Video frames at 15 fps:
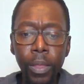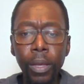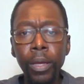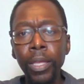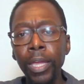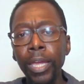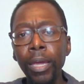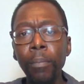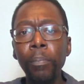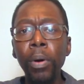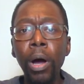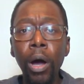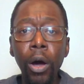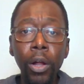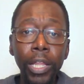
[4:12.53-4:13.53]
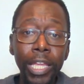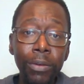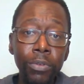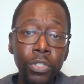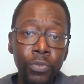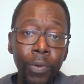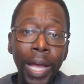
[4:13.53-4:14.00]
Again, Paul, he
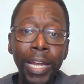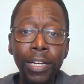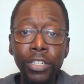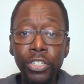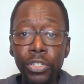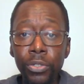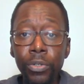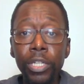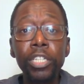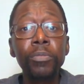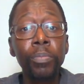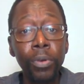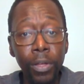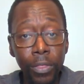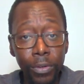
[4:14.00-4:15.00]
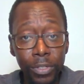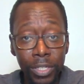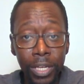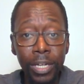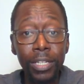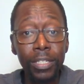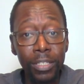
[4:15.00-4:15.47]
was writing to his brothers
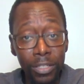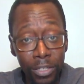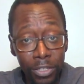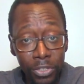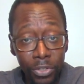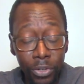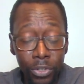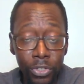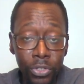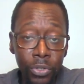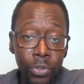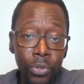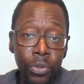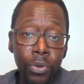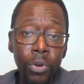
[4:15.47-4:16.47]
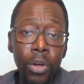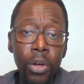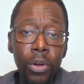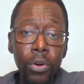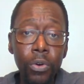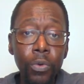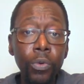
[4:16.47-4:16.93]
and his sisters who
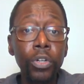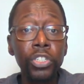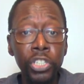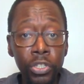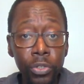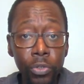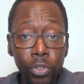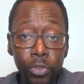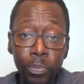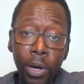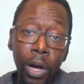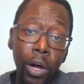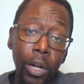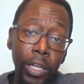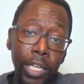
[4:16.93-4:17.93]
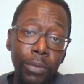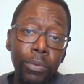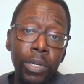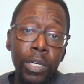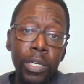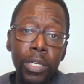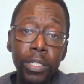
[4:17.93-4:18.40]
were Jews. Paul, he
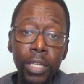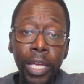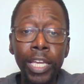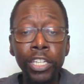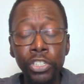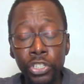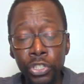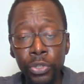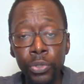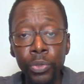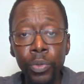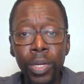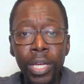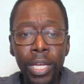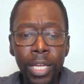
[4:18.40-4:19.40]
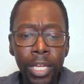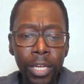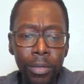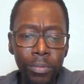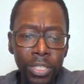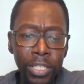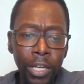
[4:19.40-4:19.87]
was a Jew
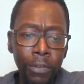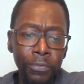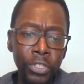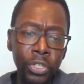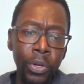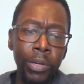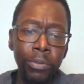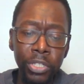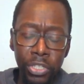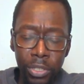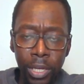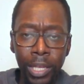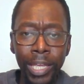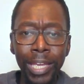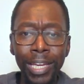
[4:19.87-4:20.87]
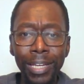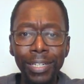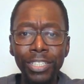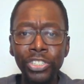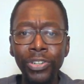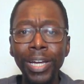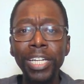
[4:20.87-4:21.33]
himself. So he was, again,
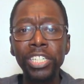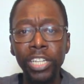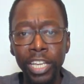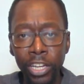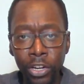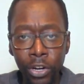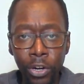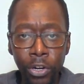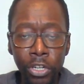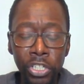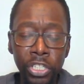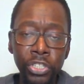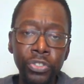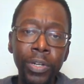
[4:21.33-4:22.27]
trying to encourage